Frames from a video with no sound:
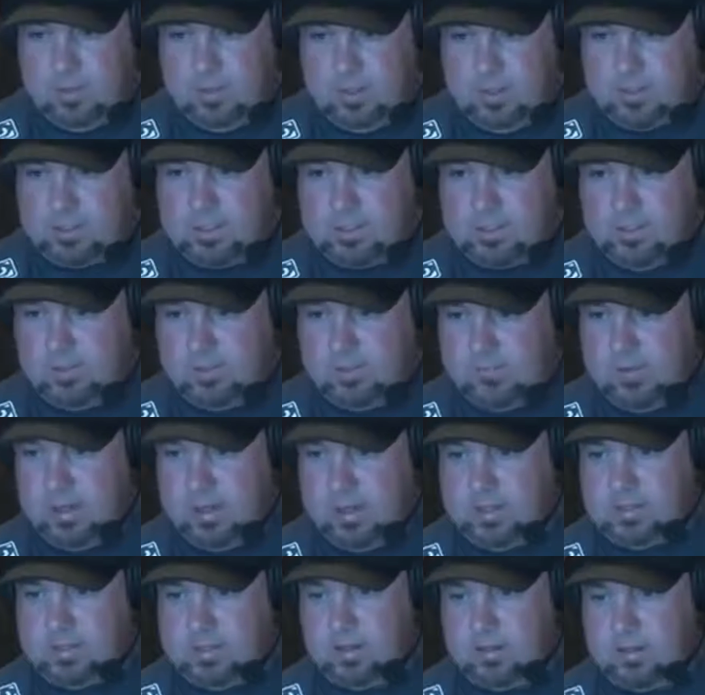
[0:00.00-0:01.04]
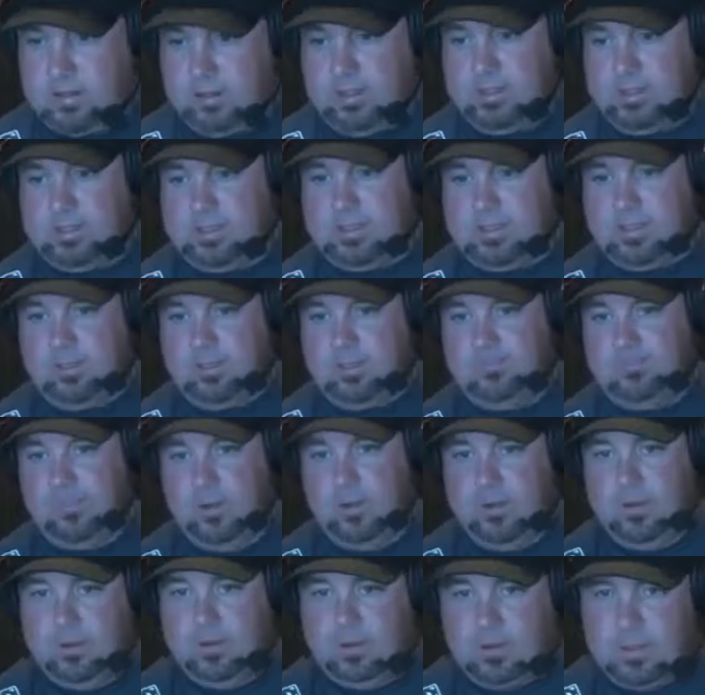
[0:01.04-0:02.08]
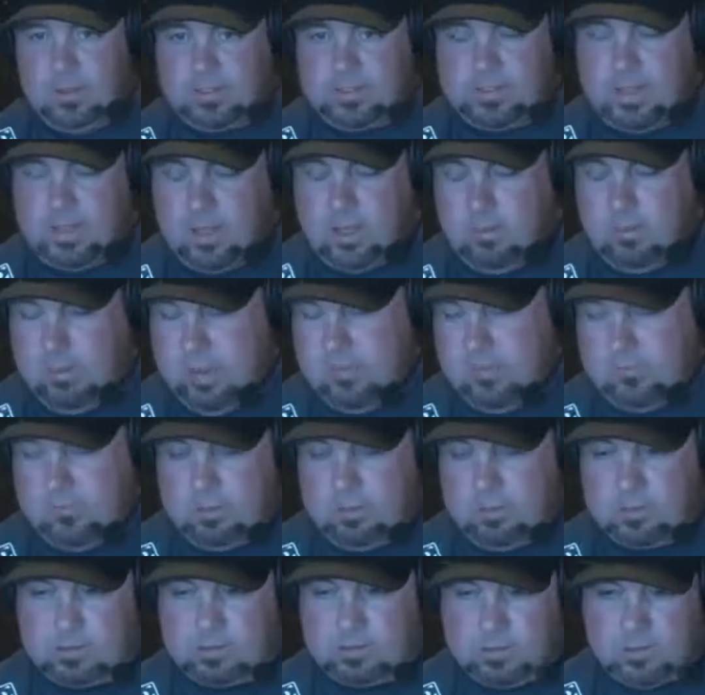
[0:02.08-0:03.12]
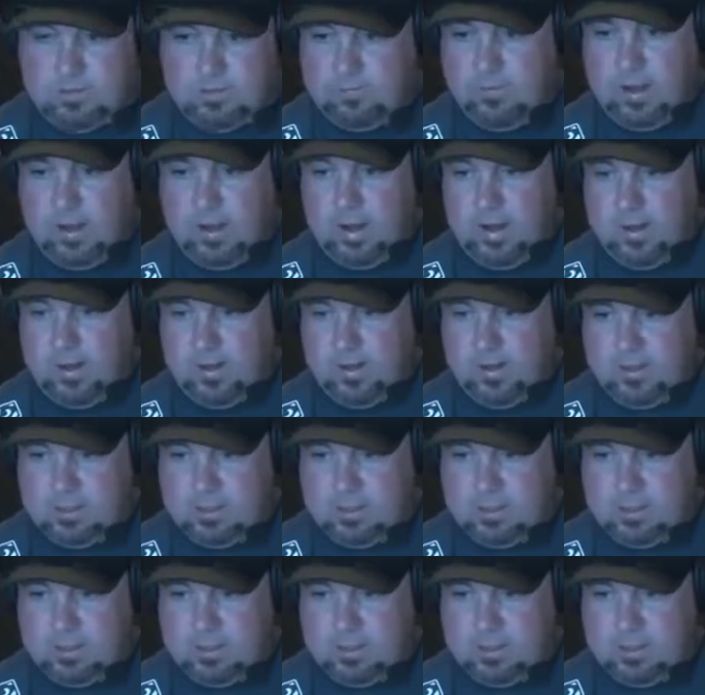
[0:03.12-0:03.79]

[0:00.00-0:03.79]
a snooze fest or at least a, a stalemate for most of the fight.